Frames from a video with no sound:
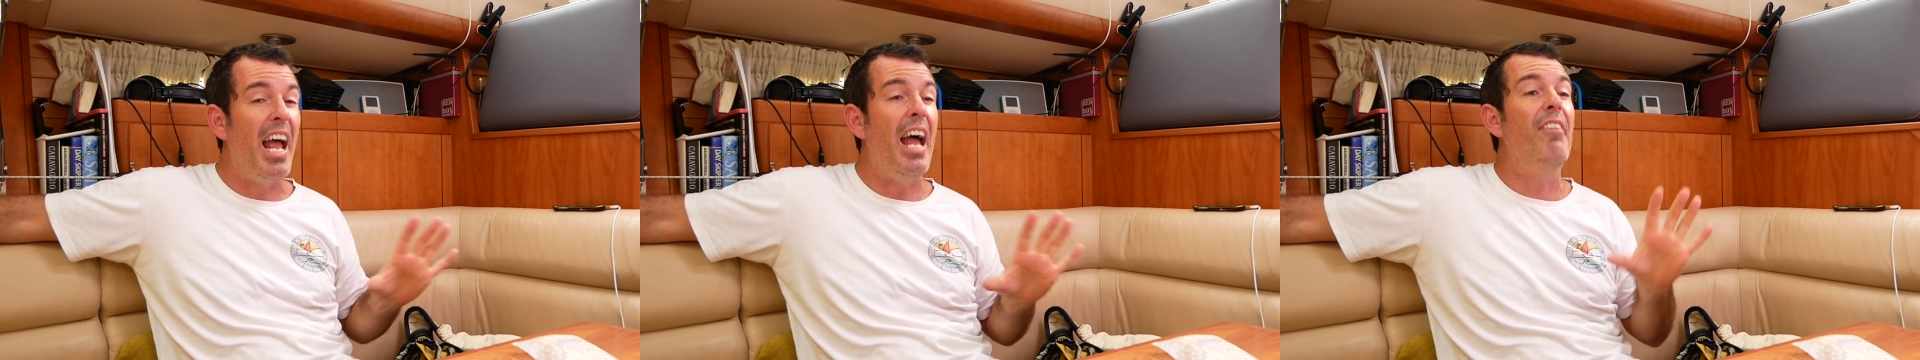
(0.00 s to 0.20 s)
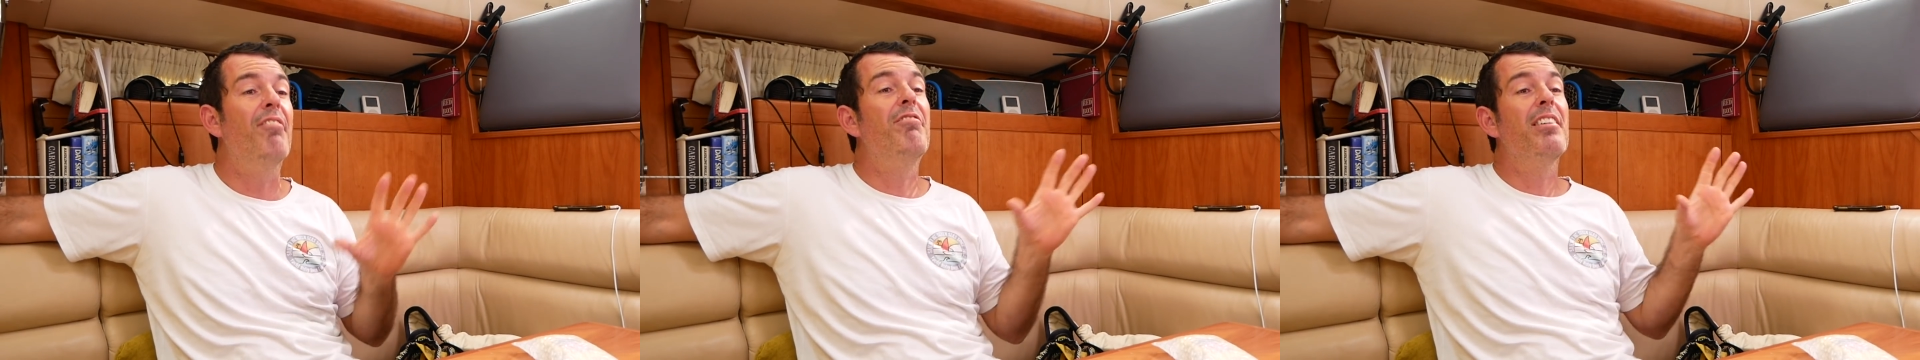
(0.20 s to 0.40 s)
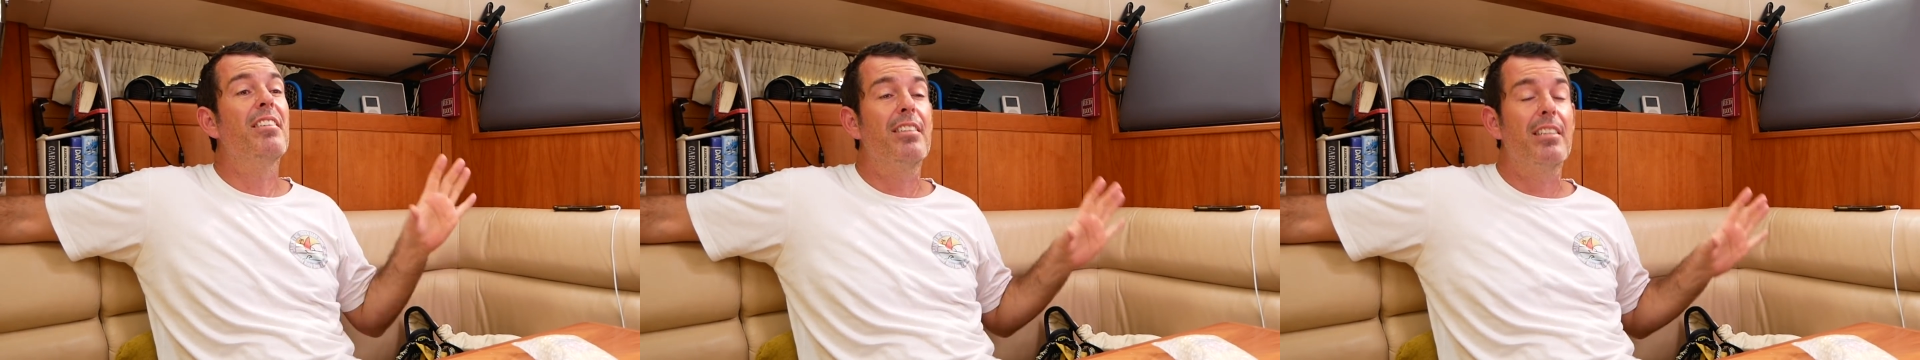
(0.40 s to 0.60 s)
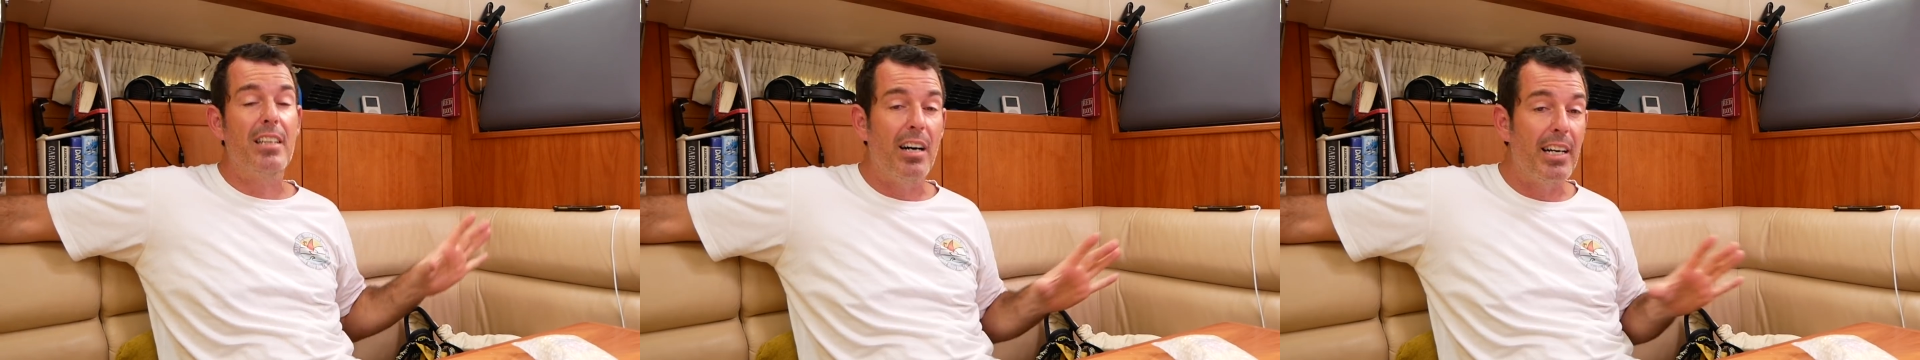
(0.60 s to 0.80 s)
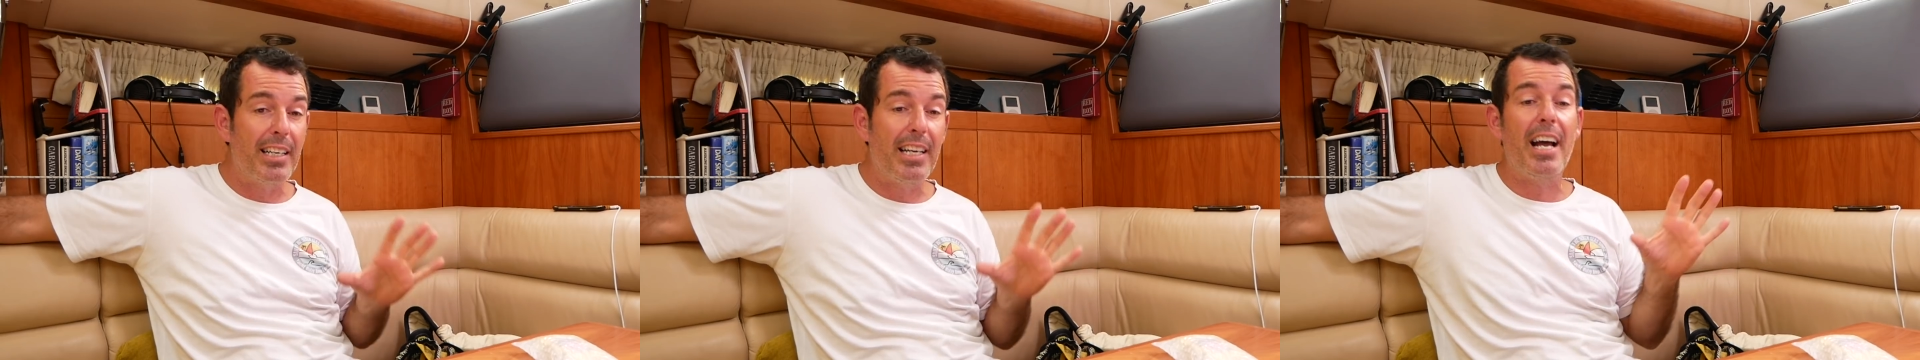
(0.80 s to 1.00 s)
everything
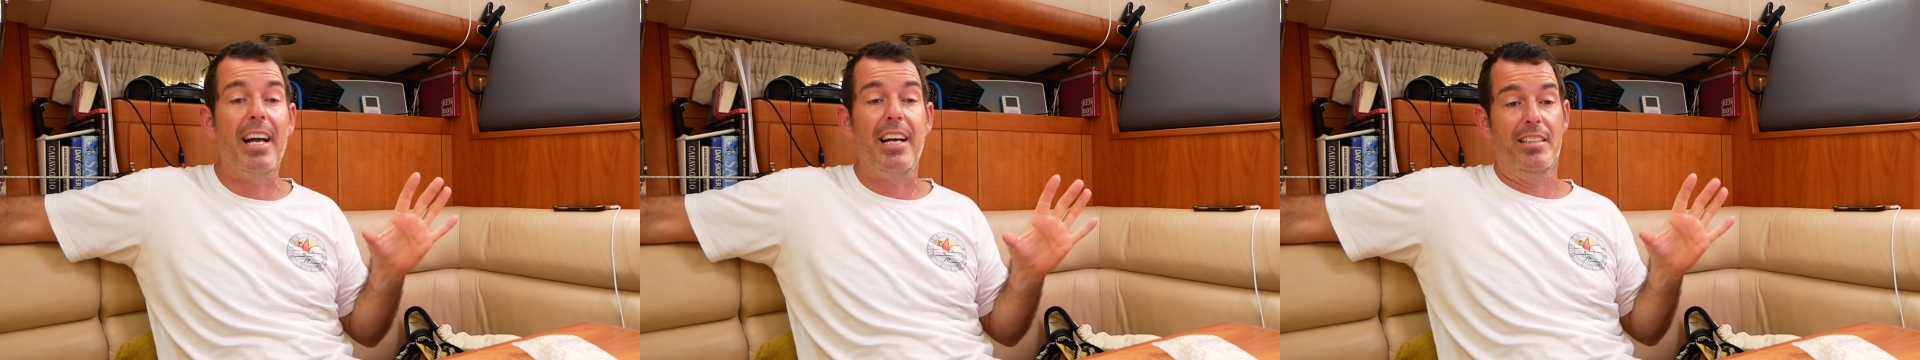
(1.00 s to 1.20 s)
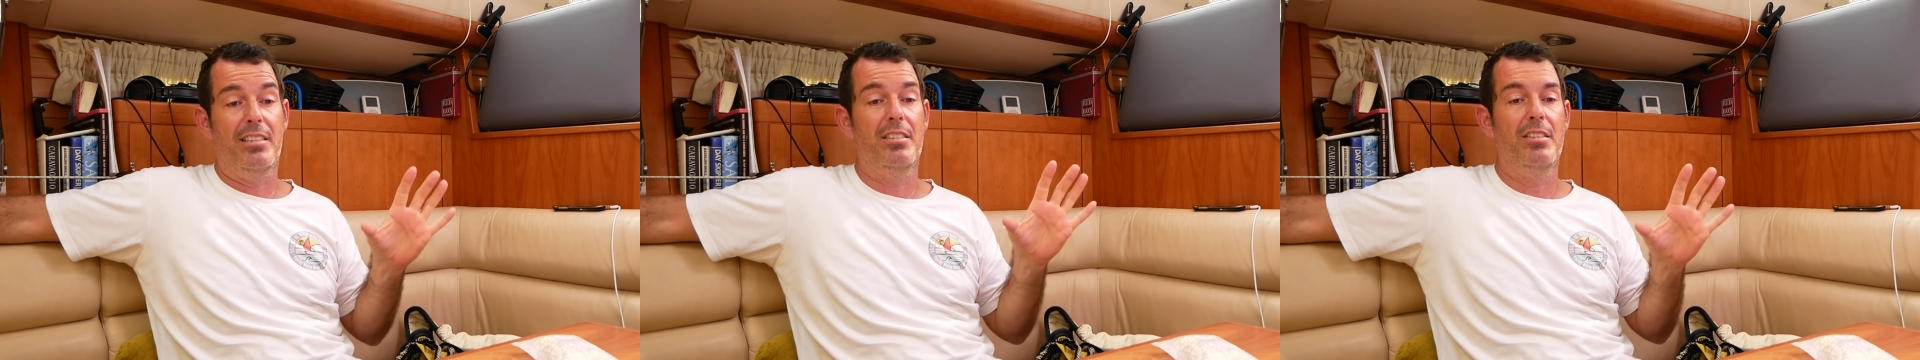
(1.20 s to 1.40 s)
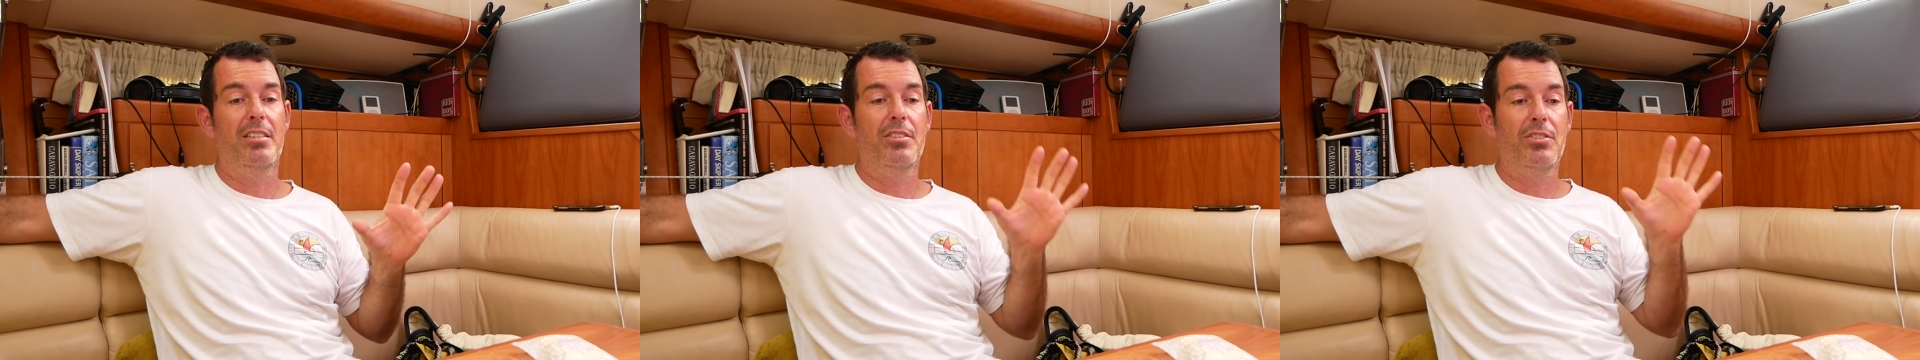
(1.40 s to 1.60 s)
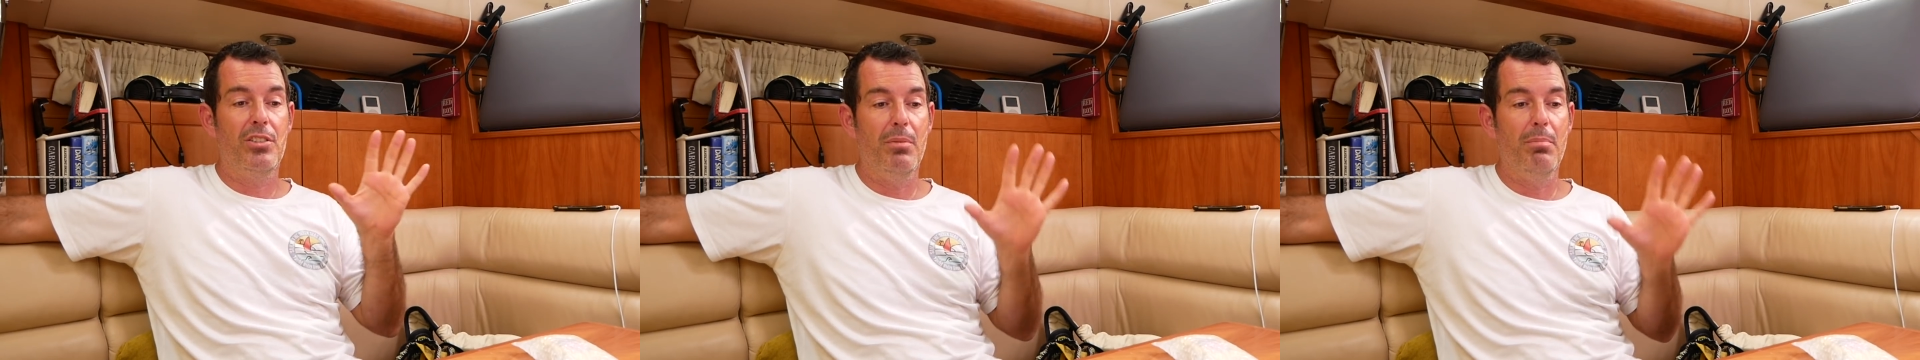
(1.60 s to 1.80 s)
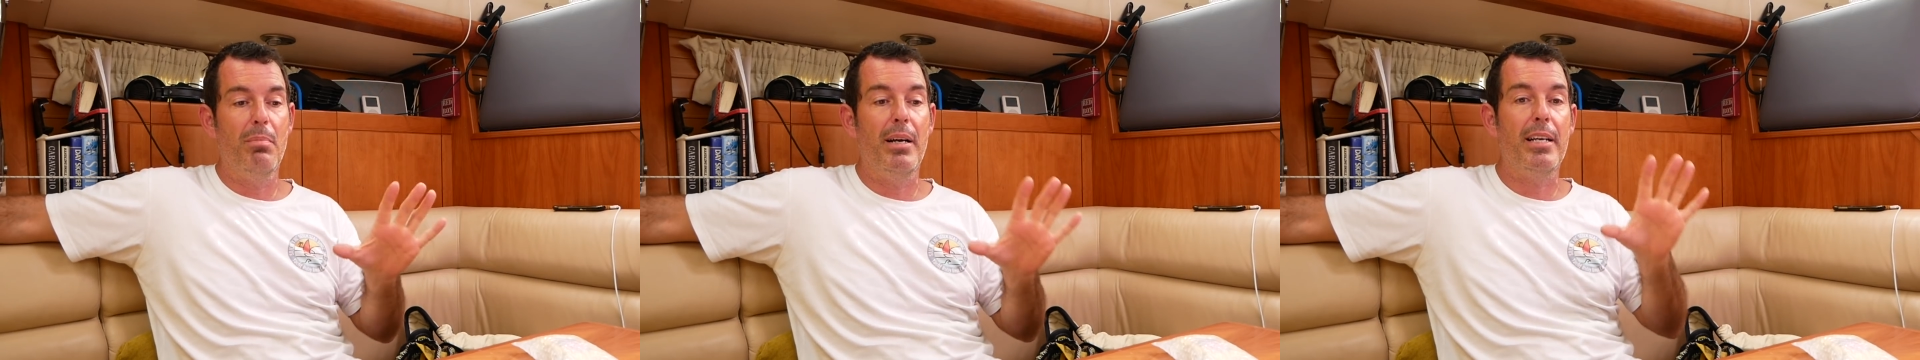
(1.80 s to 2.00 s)
I can
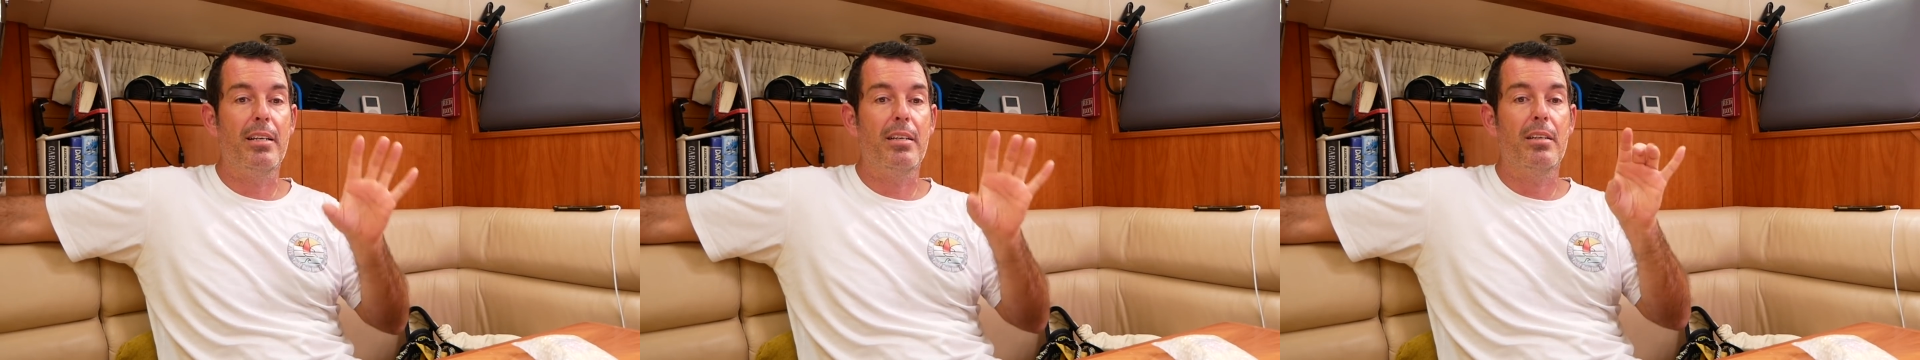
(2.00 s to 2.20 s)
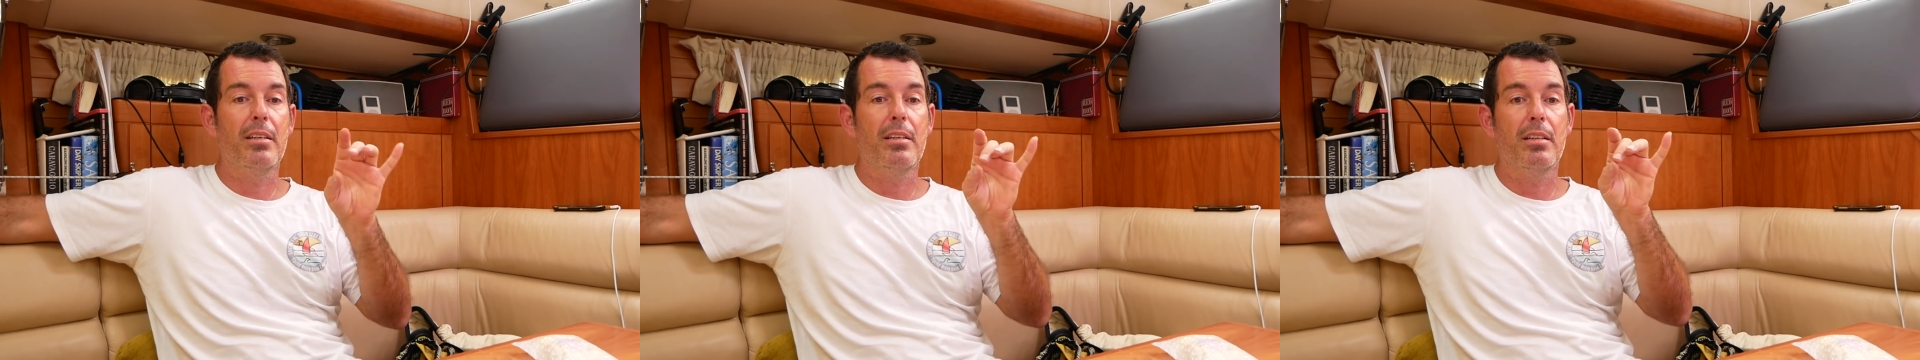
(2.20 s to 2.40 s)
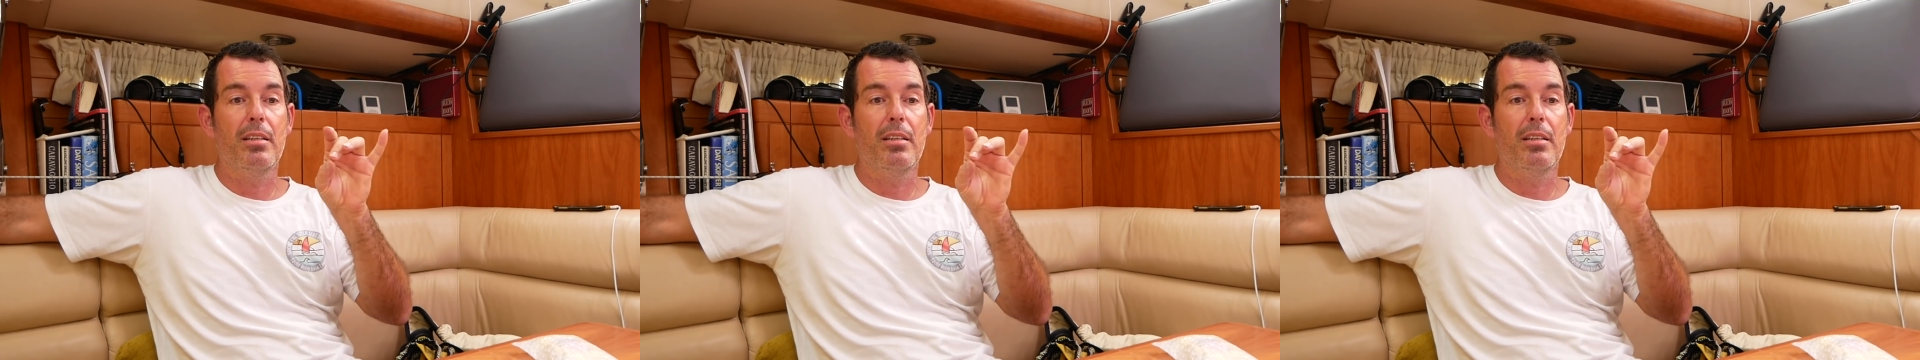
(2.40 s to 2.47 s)
to make